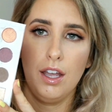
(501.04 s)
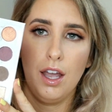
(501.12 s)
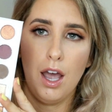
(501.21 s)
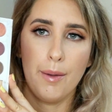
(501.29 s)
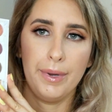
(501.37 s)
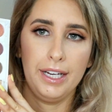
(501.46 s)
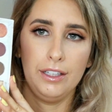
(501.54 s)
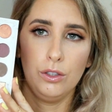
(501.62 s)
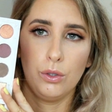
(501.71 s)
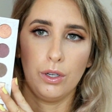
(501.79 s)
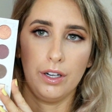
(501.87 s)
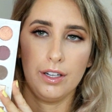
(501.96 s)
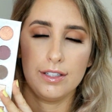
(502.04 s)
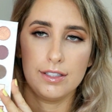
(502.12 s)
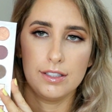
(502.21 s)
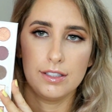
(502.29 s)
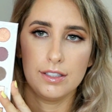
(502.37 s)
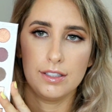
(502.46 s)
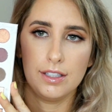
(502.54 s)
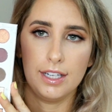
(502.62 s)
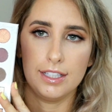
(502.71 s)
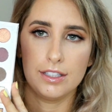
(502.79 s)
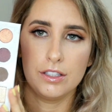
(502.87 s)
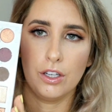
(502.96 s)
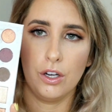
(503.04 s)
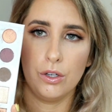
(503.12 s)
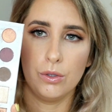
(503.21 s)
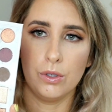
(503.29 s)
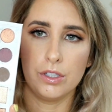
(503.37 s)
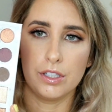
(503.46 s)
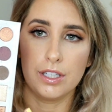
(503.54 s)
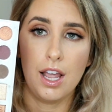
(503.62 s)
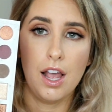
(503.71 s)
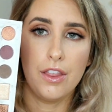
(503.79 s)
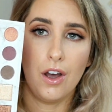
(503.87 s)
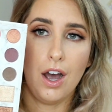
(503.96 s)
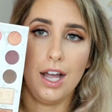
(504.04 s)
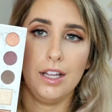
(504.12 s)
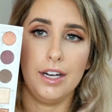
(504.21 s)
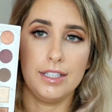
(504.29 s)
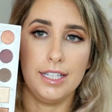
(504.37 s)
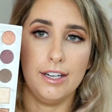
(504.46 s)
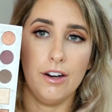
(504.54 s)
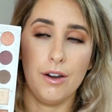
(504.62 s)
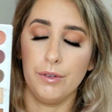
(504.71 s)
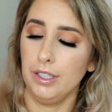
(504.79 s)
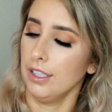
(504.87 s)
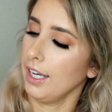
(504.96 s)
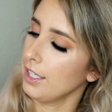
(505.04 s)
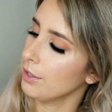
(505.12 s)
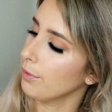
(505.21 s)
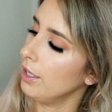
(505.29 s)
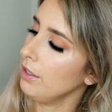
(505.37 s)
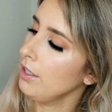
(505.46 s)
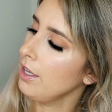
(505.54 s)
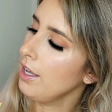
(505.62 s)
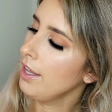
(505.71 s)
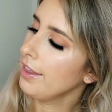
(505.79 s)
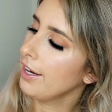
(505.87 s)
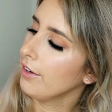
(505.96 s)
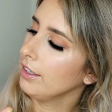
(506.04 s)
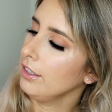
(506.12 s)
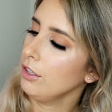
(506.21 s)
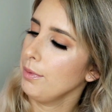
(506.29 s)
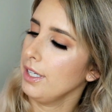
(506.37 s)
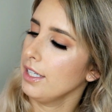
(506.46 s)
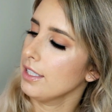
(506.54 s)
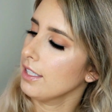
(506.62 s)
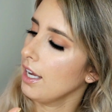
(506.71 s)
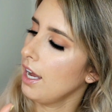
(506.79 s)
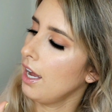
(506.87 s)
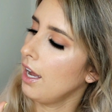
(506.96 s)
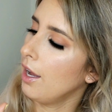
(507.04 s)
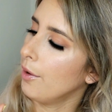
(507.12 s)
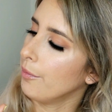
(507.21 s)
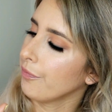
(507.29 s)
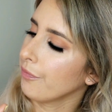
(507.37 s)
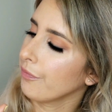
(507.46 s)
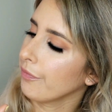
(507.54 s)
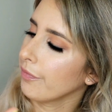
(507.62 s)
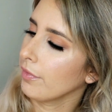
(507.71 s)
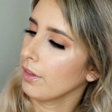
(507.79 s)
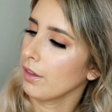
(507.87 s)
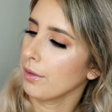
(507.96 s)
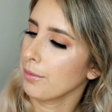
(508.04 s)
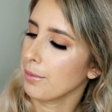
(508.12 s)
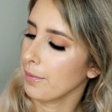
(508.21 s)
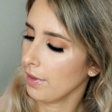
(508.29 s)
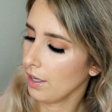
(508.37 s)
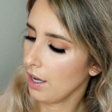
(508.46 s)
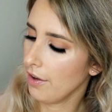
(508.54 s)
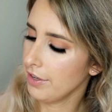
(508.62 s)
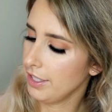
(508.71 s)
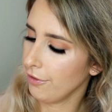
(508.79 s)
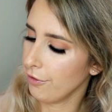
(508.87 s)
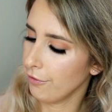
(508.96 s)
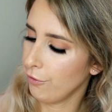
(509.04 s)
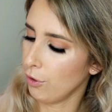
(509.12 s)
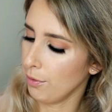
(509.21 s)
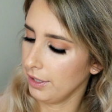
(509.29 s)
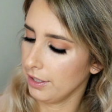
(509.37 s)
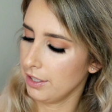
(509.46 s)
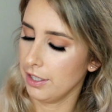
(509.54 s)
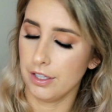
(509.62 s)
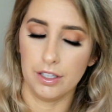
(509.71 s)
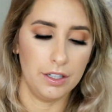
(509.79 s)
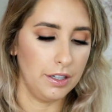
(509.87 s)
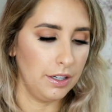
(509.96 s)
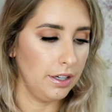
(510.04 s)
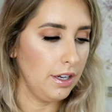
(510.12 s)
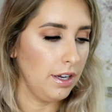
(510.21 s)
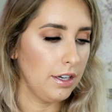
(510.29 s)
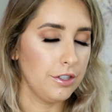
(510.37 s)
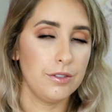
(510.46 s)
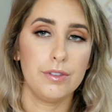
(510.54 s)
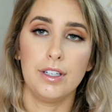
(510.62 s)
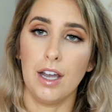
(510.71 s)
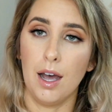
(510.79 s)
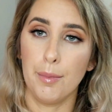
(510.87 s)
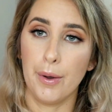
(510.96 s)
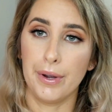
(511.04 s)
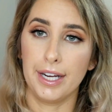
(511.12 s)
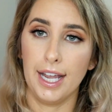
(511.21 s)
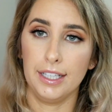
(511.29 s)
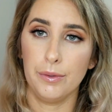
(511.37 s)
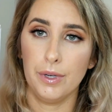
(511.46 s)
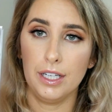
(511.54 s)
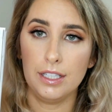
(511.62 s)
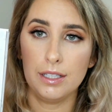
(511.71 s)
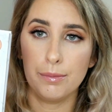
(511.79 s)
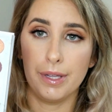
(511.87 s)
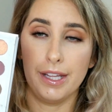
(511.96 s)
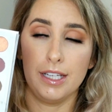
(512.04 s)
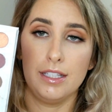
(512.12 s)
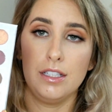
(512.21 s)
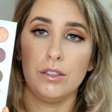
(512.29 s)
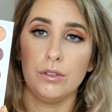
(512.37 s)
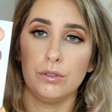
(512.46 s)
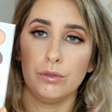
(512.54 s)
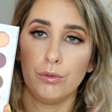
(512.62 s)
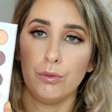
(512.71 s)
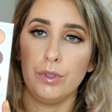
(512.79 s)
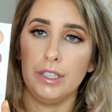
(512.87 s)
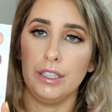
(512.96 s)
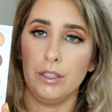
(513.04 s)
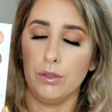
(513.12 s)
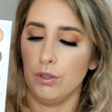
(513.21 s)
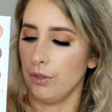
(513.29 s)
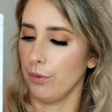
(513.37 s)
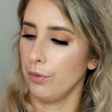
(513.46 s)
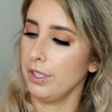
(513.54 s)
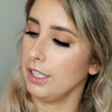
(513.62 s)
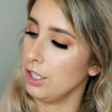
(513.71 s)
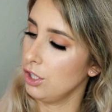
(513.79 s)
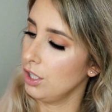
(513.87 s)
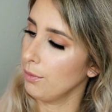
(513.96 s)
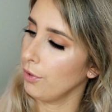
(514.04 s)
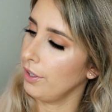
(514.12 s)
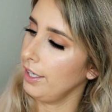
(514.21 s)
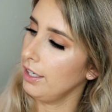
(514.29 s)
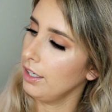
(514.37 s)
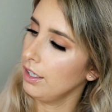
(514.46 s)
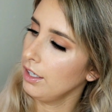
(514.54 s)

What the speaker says: I mean, look at it. It's so gorgeous. The highlighters here I really like as well. They're a little bit of a different formula to the Garbo & Kelly ones, but they're still really good, really shimmery.